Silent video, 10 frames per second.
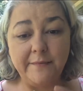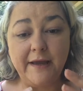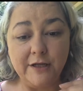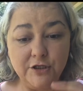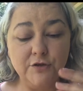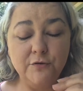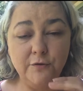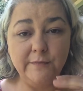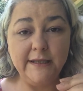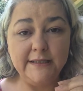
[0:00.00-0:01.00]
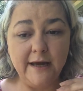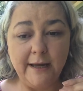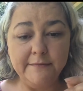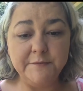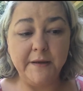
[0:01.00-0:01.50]
I mean, I chew many
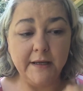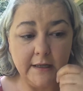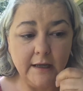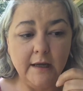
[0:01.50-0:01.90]
times, but